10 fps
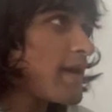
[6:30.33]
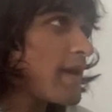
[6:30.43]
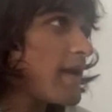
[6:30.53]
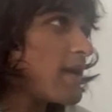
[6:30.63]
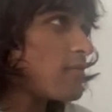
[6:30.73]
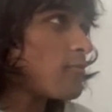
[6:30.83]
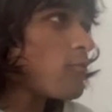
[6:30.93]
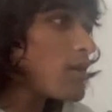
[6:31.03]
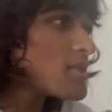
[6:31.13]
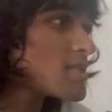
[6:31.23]
And
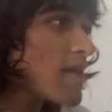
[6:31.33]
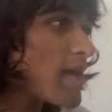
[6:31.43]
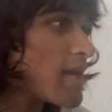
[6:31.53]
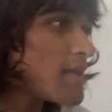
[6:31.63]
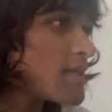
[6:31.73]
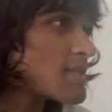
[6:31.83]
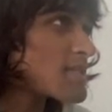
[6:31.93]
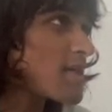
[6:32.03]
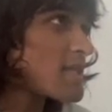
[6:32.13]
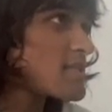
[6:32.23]
once n is
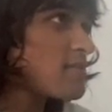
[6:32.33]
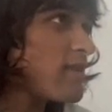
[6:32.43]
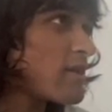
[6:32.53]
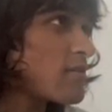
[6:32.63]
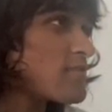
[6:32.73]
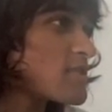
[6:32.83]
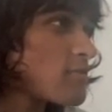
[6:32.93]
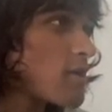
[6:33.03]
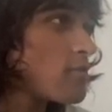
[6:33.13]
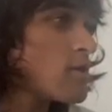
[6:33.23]
assigned to the value of
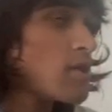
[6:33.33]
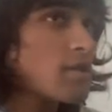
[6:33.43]
0,